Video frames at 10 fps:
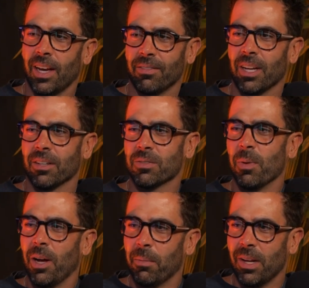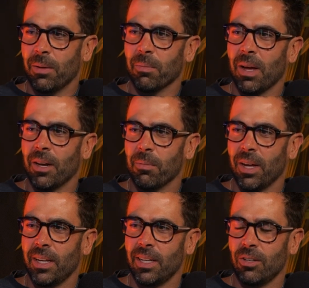I've got a small amount of
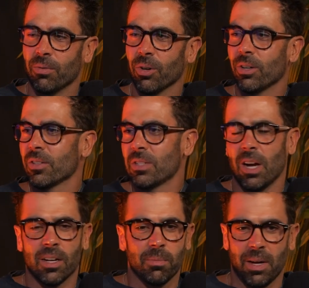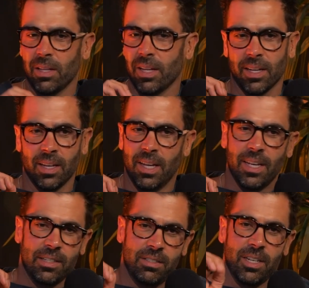money, and you've heard us talk about like
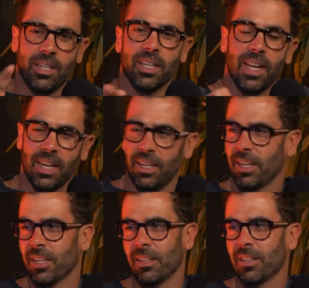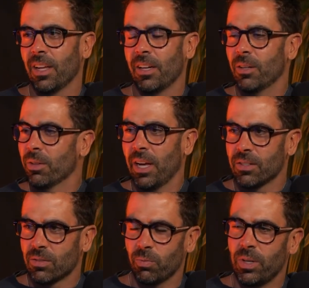syndicating. And I know
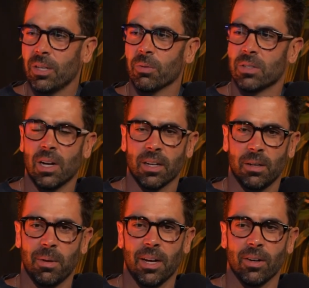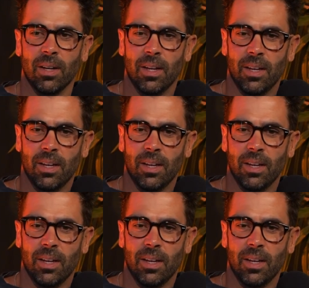last week you were talking about,